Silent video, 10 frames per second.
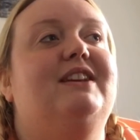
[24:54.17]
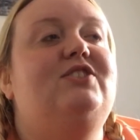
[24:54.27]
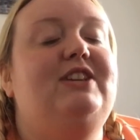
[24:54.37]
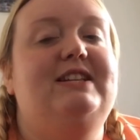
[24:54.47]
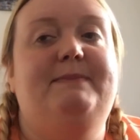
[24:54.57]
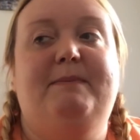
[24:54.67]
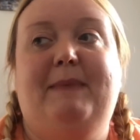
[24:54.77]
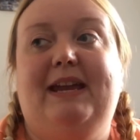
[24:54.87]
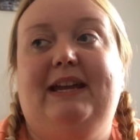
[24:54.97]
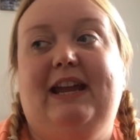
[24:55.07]
She's been
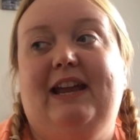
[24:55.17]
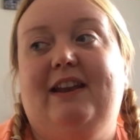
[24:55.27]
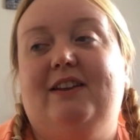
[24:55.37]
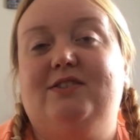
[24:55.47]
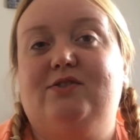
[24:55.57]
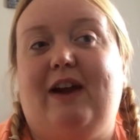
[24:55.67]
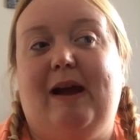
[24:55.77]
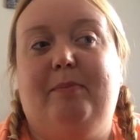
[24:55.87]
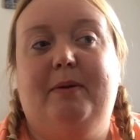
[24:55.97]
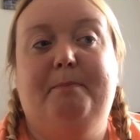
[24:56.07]
making a
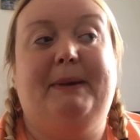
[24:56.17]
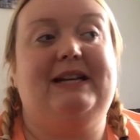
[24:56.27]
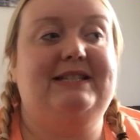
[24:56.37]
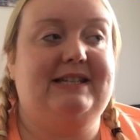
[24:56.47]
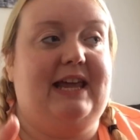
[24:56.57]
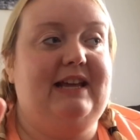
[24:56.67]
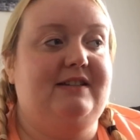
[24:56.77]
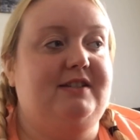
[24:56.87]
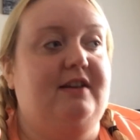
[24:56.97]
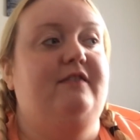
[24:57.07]
scrap
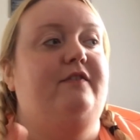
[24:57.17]
basket